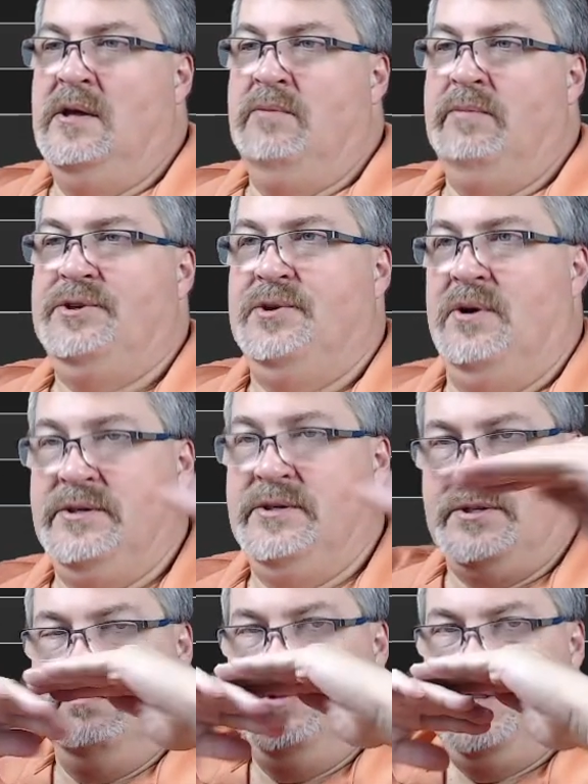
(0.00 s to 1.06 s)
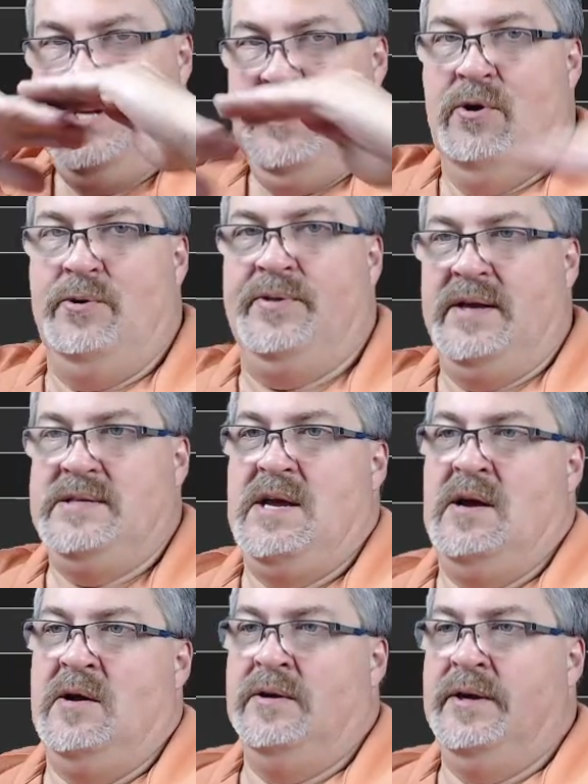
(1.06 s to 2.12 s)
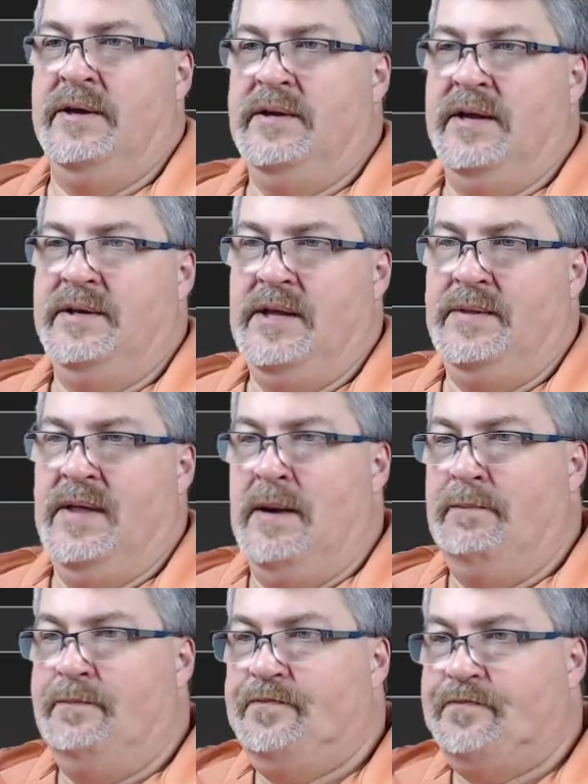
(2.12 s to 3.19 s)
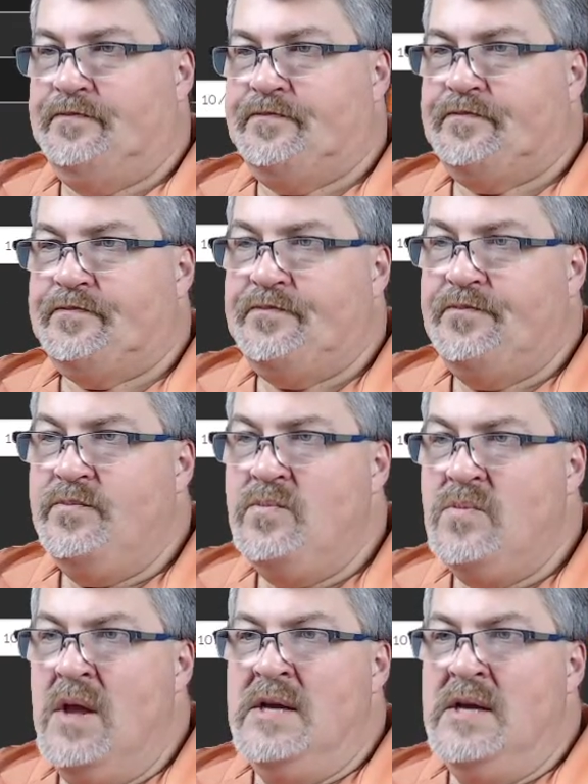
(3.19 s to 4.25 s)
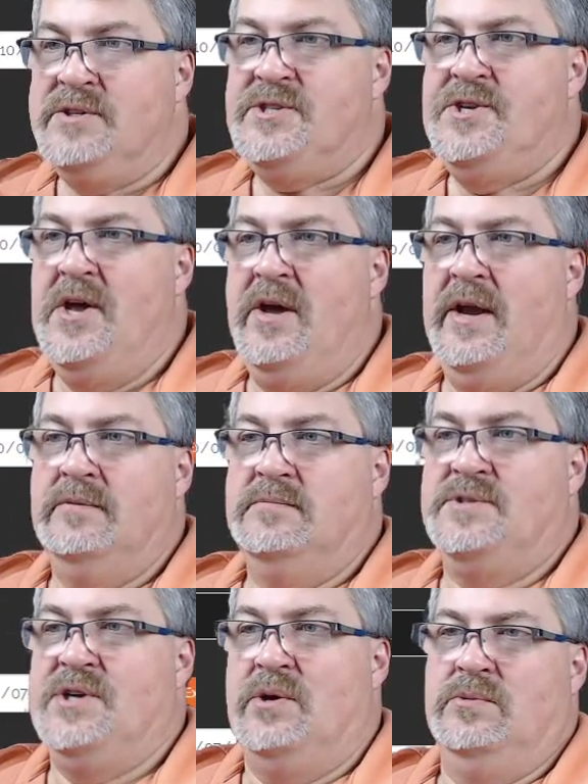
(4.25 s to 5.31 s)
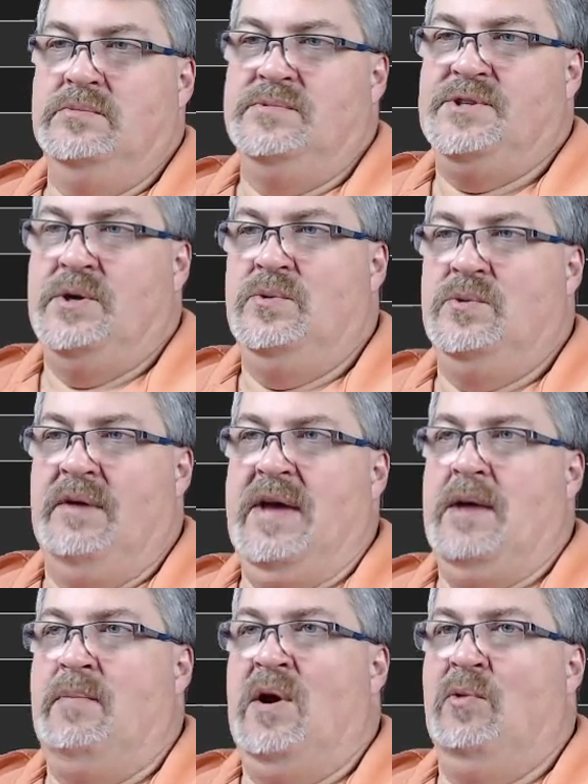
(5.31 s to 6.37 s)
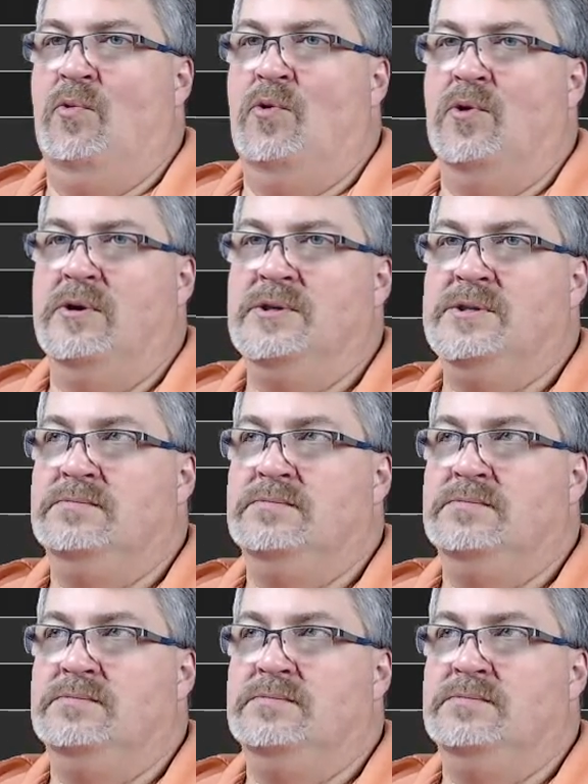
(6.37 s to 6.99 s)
Made sure I just zeroed things out and did that. So it's done. So I've got my rewards.